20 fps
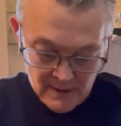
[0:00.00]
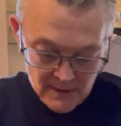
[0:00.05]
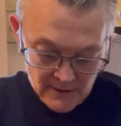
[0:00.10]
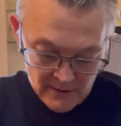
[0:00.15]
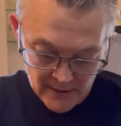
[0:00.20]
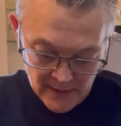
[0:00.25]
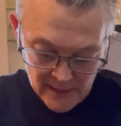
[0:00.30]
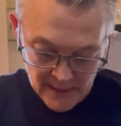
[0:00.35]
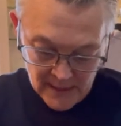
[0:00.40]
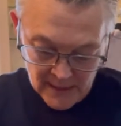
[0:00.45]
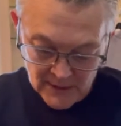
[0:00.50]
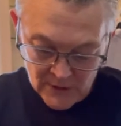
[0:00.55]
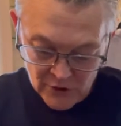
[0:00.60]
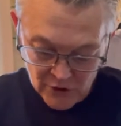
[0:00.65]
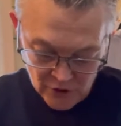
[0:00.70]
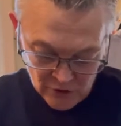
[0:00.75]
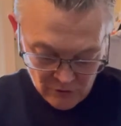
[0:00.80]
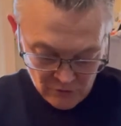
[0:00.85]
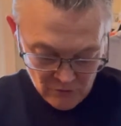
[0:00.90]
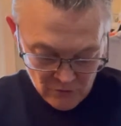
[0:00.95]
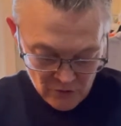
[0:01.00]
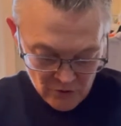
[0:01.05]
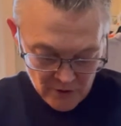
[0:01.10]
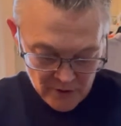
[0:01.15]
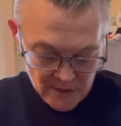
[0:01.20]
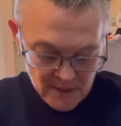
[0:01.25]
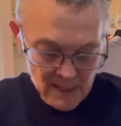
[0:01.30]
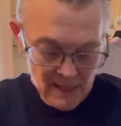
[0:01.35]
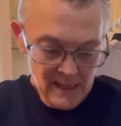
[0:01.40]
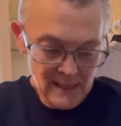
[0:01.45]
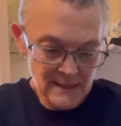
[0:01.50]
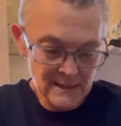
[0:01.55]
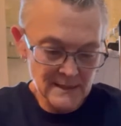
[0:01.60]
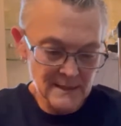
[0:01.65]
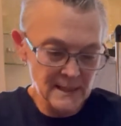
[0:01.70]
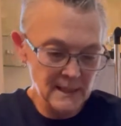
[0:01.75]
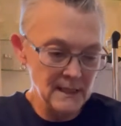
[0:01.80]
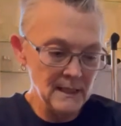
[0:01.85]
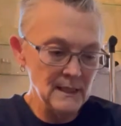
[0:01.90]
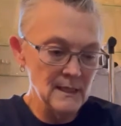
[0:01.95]
so that is junior
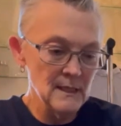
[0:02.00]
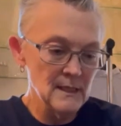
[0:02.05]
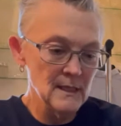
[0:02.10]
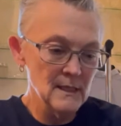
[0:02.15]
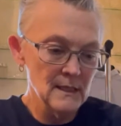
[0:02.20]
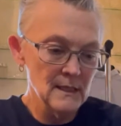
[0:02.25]
sizing.